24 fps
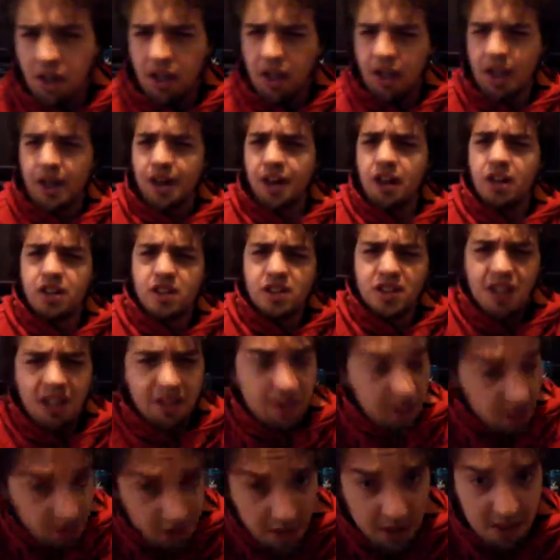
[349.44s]
And honestly, I
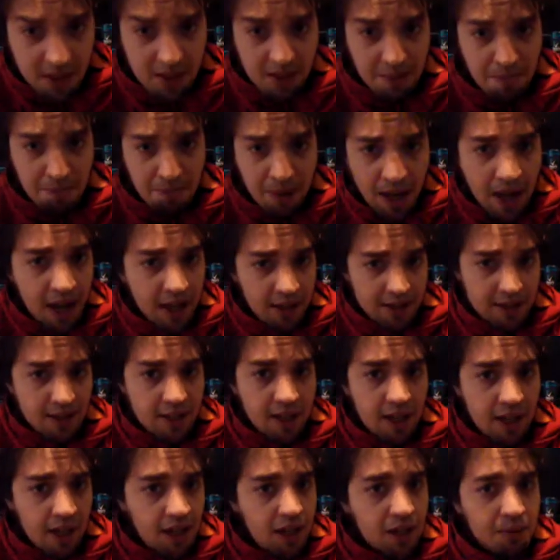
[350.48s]
think this is a
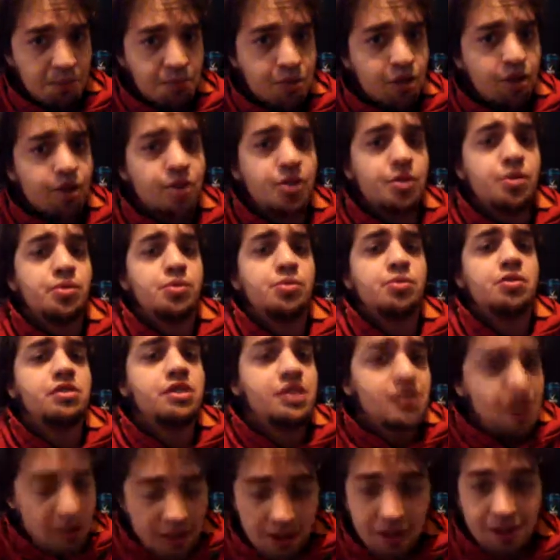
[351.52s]
backstab to
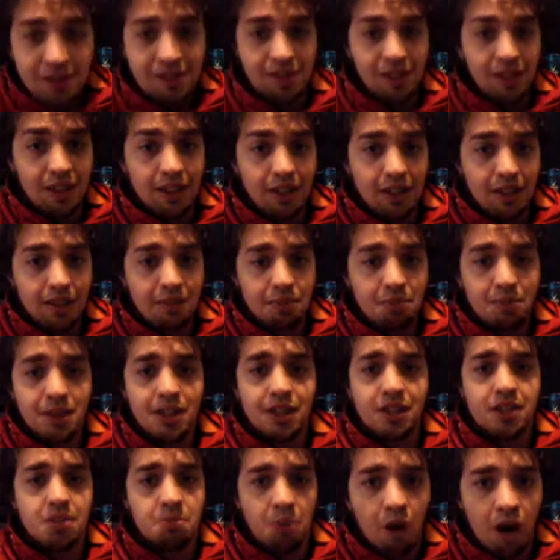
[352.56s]
DC
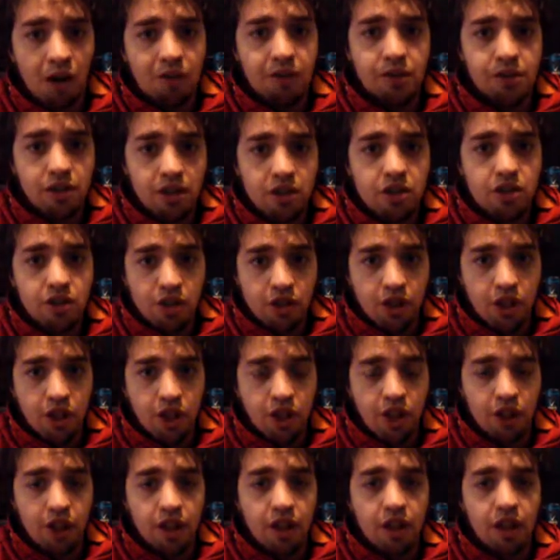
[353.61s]
because Marvel just
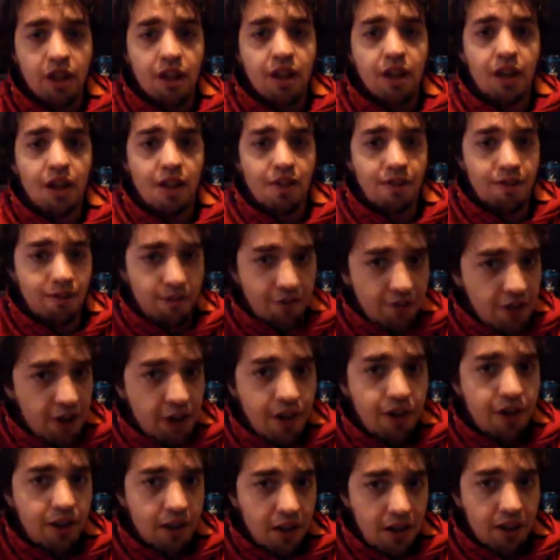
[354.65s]
took a
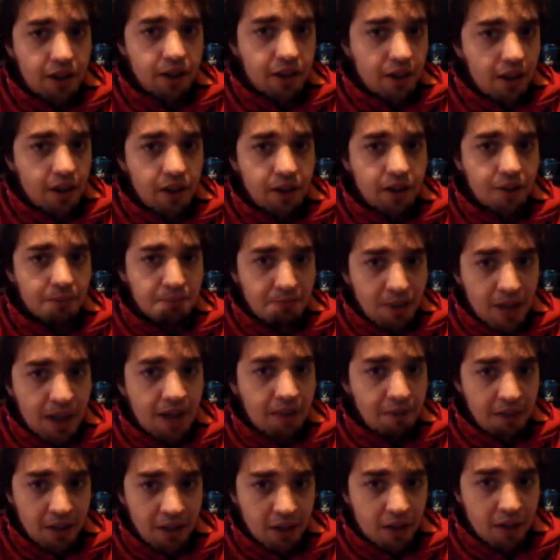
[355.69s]
very iconic
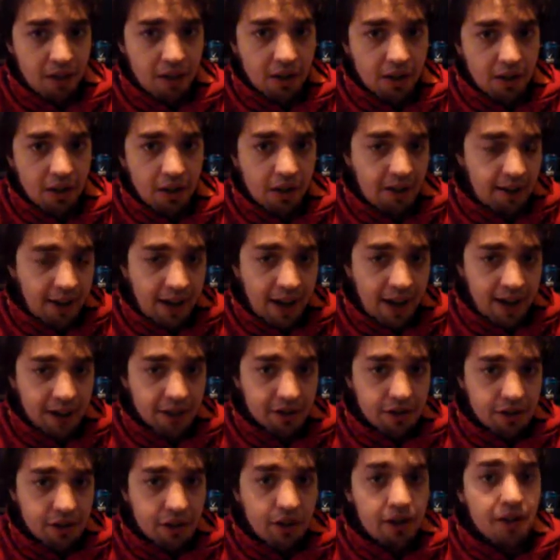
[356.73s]
Batman
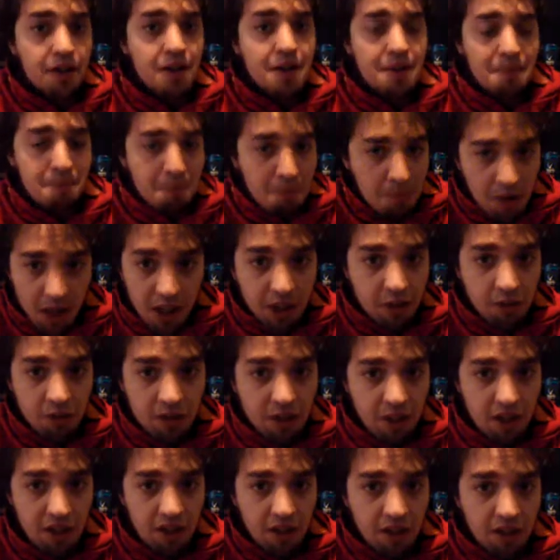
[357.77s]
actor, Michael
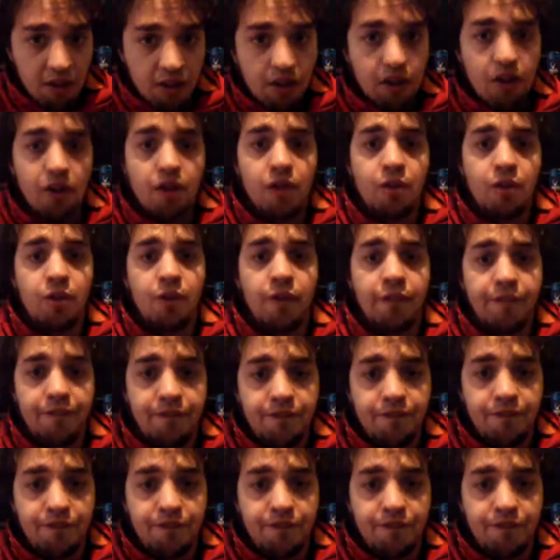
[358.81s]
Keaton, who